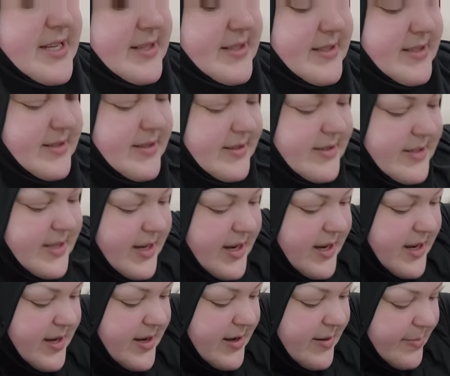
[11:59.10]
these on
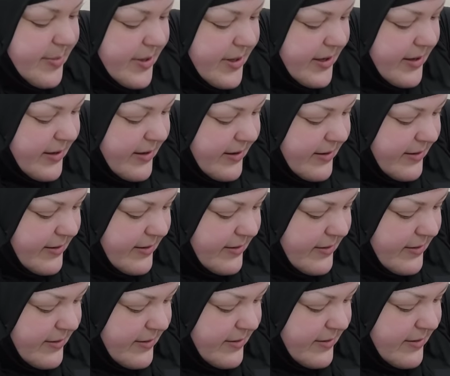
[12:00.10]
top.
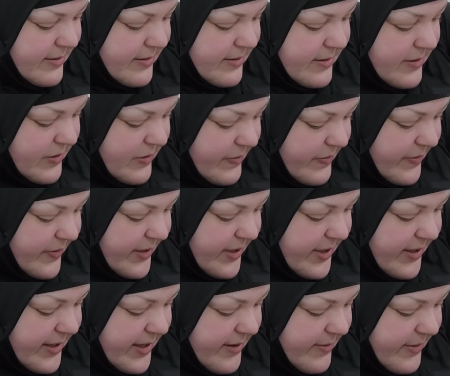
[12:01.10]

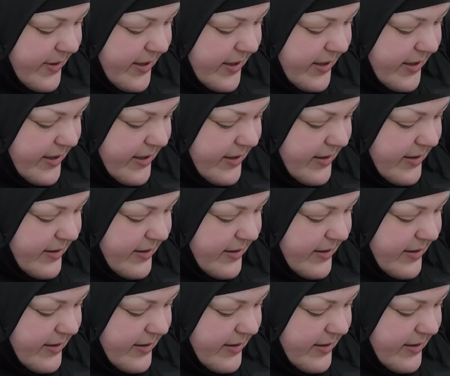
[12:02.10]
Hopefully that will